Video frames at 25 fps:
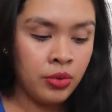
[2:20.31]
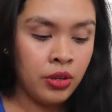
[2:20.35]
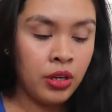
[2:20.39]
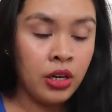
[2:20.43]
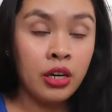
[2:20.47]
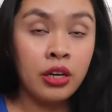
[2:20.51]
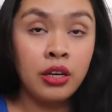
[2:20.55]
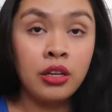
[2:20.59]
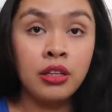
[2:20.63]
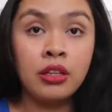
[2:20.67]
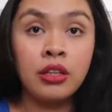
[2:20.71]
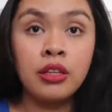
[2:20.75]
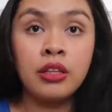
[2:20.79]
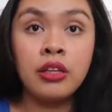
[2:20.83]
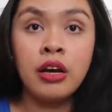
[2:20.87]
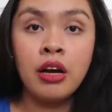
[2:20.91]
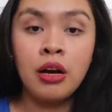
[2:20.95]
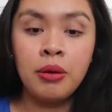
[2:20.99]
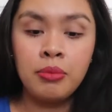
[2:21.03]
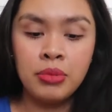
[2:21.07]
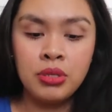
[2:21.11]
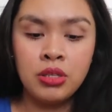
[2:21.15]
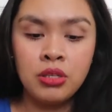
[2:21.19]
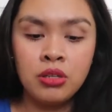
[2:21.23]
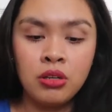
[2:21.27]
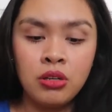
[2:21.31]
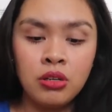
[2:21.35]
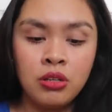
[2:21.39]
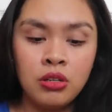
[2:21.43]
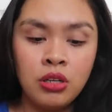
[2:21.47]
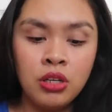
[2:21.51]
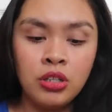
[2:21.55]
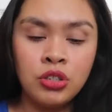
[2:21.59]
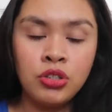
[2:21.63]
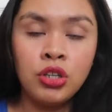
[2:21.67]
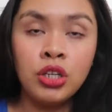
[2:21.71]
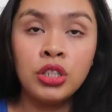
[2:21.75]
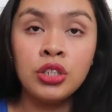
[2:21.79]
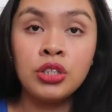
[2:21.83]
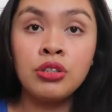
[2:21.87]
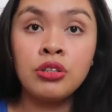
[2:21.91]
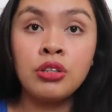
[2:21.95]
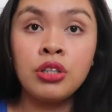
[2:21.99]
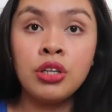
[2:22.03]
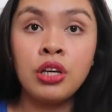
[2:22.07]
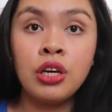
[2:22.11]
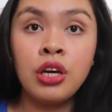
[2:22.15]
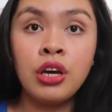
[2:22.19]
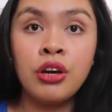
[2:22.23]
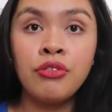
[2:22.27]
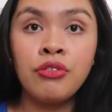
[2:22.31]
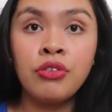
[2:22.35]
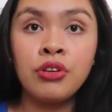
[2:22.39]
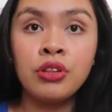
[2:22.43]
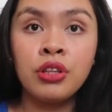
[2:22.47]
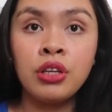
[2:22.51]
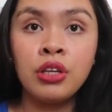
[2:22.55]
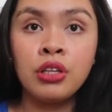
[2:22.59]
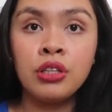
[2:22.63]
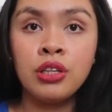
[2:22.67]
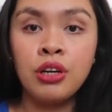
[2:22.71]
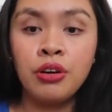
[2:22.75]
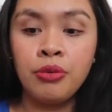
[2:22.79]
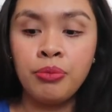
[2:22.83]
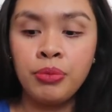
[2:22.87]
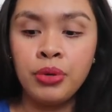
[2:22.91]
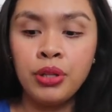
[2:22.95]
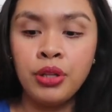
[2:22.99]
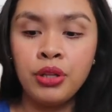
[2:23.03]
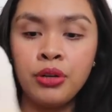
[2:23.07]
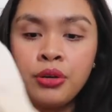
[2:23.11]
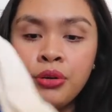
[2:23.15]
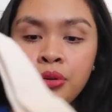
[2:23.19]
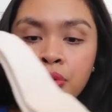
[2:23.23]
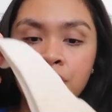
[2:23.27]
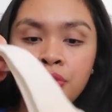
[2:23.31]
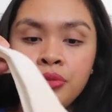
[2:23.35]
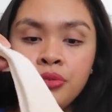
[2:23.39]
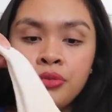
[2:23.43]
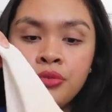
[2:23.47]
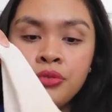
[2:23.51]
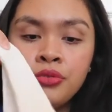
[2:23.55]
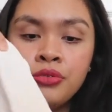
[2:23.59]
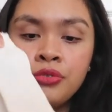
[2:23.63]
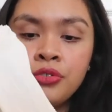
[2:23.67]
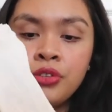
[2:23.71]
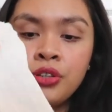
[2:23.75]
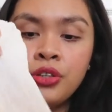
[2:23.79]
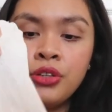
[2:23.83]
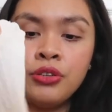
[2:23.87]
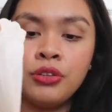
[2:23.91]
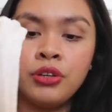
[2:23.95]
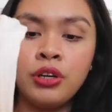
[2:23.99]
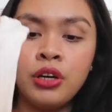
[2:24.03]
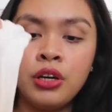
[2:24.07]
Got it in Amazon. I tried to link everything down below for you